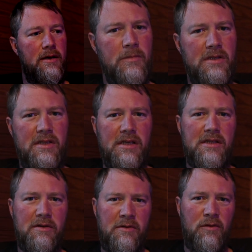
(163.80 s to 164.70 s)
It's
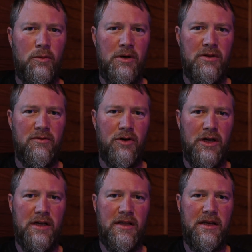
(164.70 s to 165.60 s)
easy for me to
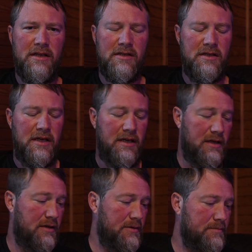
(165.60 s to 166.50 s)
forget that it's
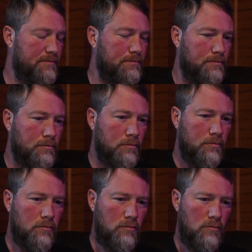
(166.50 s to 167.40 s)
needed.
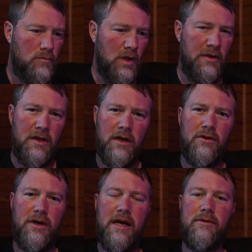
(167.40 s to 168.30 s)
And the
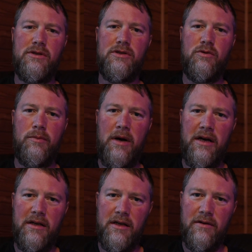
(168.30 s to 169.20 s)
other day I was just
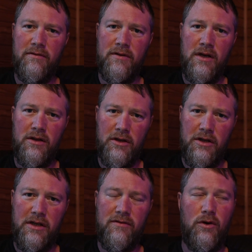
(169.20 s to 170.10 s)
reminded of the
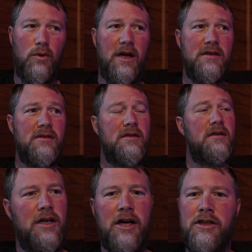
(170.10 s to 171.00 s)
need for rest,
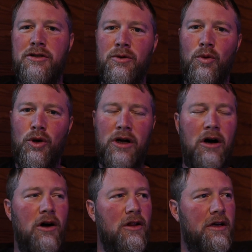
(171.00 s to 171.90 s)
talking to a
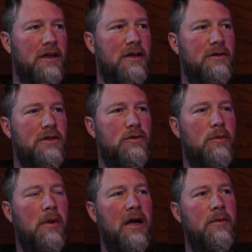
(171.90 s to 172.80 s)
workaholic, and it just
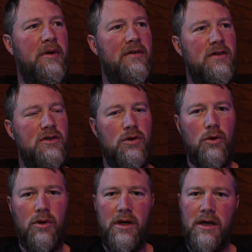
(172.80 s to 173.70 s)
reminded me of a
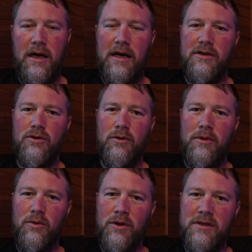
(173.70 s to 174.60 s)
story a guy told
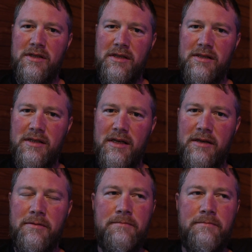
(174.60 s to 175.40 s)
me once. He said